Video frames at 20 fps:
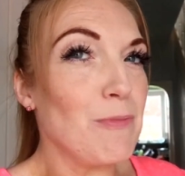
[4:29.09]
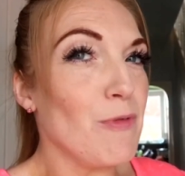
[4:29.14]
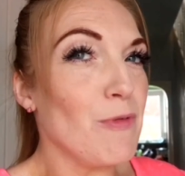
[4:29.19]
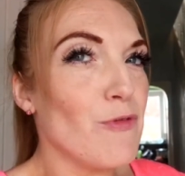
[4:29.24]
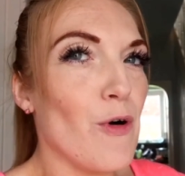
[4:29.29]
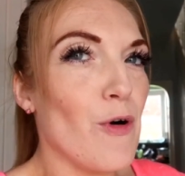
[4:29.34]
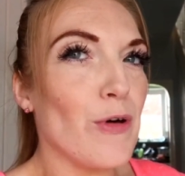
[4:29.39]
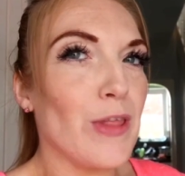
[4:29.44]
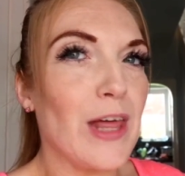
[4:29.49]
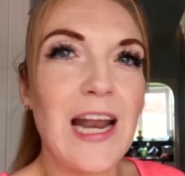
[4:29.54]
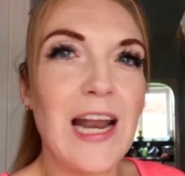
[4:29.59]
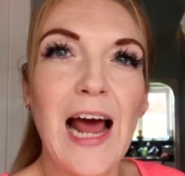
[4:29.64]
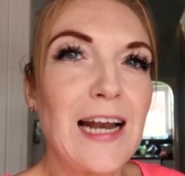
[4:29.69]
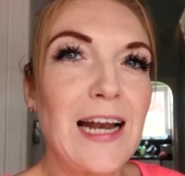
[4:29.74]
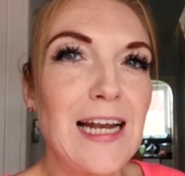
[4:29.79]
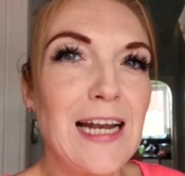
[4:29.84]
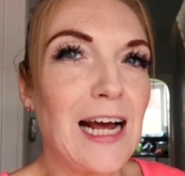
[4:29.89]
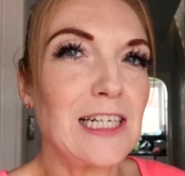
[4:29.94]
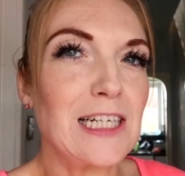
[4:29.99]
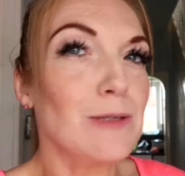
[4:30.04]
before that I
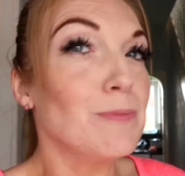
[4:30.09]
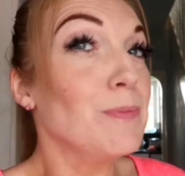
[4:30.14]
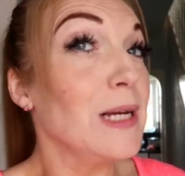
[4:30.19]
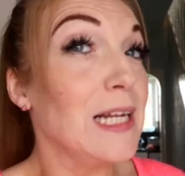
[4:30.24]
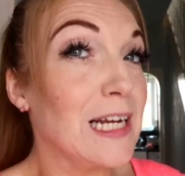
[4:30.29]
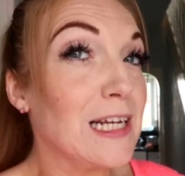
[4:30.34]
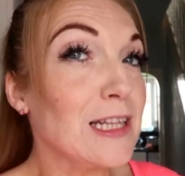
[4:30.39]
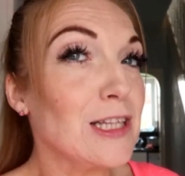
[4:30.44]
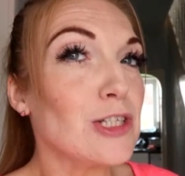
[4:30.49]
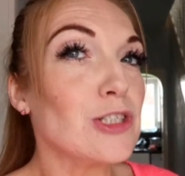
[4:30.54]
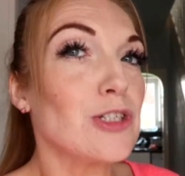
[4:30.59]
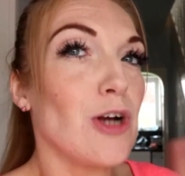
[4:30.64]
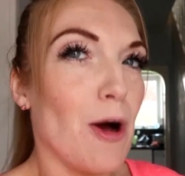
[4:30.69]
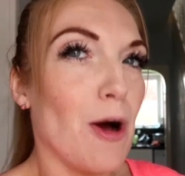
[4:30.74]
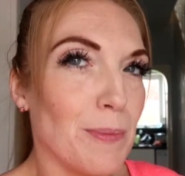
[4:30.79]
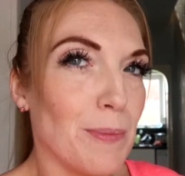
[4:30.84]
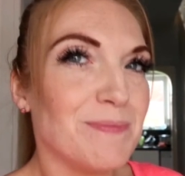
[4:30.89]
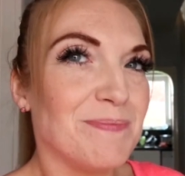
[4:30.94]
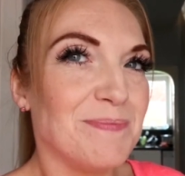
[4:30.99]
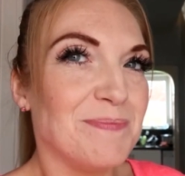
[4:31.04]
hadn't actually been in the
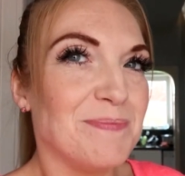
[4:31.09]
shop?